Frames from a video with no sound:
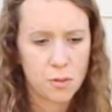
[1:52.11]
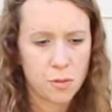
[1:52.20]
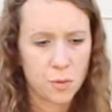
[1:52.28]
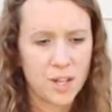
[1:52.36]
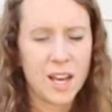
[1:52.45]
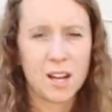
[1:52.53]

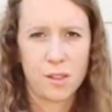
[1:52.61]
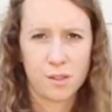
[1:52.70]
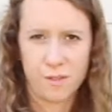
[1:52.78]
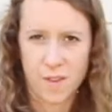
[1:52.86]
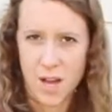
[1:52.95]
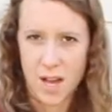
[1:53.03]
3 out of
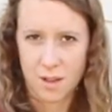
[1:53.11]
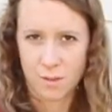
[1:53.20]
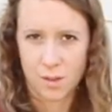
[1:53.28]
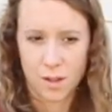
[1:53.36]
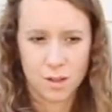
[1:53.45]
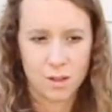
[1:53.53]
the
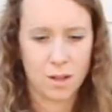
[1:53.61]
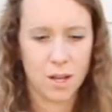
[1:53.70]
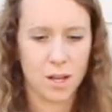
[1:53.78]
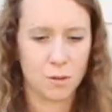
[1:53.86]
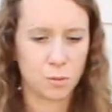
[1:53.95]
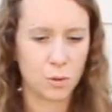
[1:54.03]

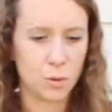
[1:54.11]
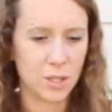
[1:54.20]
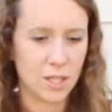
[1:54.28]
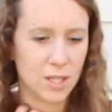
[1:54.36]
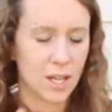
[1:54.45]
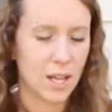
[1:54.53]
5
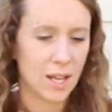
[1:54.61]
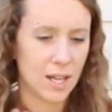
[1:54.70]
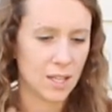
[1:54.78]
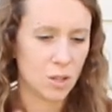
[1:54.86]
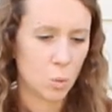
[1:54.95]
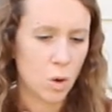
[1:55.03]
rooted
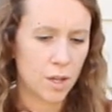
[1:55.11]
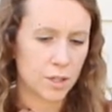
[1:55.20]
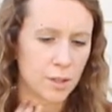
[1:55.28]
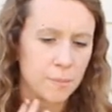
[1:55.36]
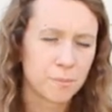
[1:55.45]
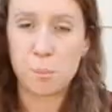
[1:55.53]
in the
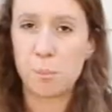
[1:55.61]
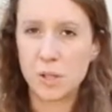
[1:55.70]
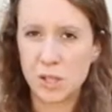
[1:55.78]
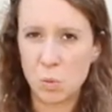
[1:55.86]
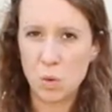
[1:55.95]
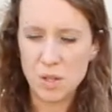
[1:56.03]
water.
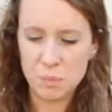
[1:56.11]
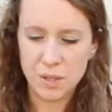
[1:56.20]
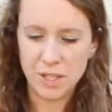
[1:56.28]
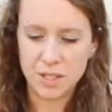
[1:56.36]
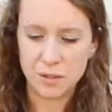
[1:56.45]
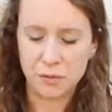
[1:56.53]
But the one
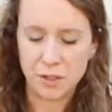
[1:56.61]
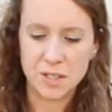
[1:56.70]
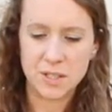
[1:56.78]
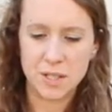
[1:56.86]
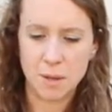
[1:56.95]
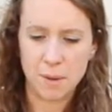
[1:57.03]
big
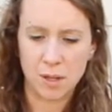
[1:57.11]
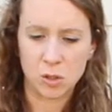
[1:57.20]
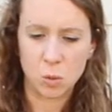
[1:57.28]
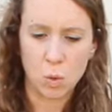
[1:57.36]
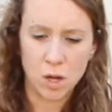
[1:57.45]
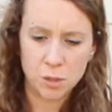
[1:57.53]
difference
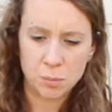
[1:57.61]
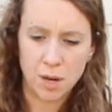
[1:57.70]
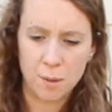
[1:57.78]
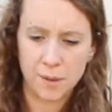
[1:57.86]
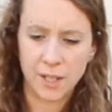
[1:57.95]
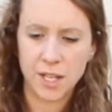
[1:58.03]
about the water
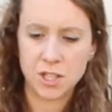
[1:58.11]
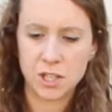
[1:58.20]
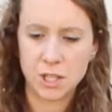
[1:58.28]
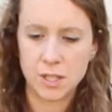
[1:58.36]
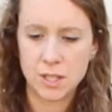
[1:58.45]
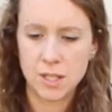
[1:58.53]

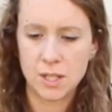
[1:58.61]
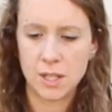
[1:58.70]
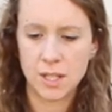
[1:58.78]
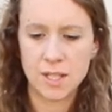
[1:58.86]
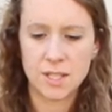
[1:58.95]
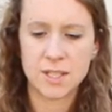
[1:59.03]
propagation
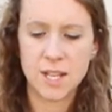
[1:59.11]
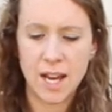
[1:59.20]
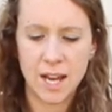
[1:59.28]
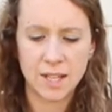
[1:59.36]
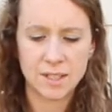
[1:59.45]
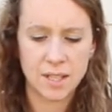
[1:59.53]
is
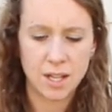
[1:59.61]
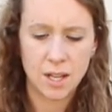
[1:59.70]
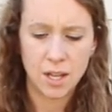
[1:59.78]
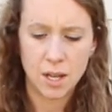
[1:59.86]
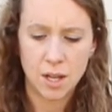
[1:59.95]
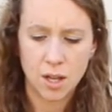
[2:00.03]
that
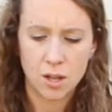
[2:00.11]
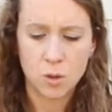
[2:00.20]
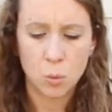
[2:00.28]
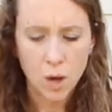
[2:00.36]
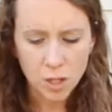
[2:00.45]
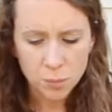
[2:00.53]

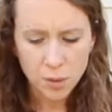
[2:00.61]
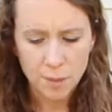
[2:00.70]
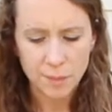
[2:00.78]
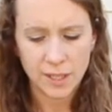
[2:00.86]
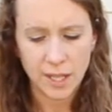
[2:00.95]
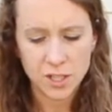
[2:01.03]
the water
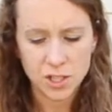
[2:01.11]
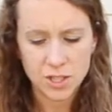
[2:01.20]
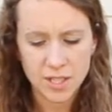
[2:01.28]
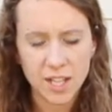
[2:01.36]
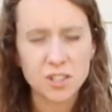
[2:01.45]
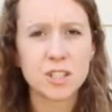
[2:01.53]

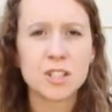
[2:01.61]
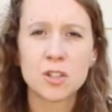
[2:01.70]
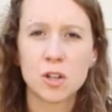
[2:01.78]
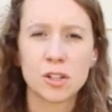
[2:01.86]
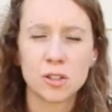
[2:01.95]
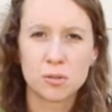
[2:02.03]
propagations actually started